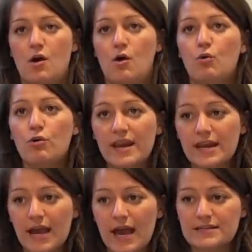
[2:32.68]

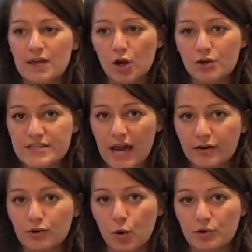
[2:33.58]
already as close to how
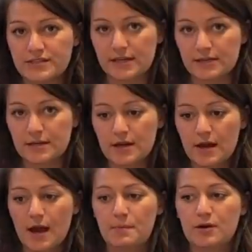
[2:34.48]
you want it,
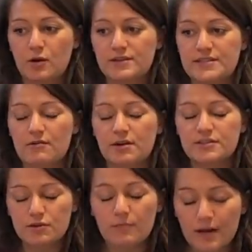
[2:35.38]
because there are
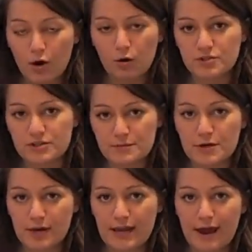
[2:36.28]
so many options when
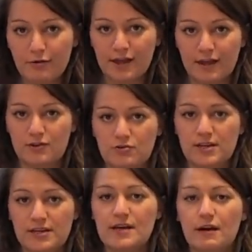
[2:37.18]
you get out there that you
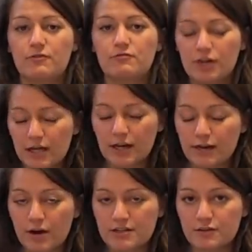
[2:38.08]
need to have a really
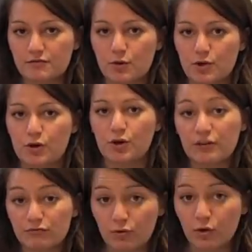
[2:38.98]
clear idea of what you're
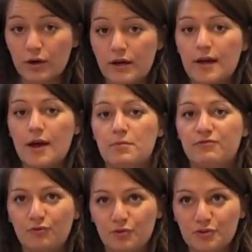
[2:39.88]
looking for
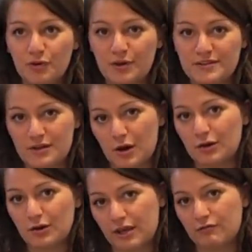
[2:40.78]
before you go and
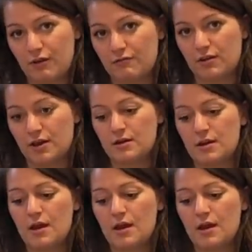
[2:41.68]
start looking for everything.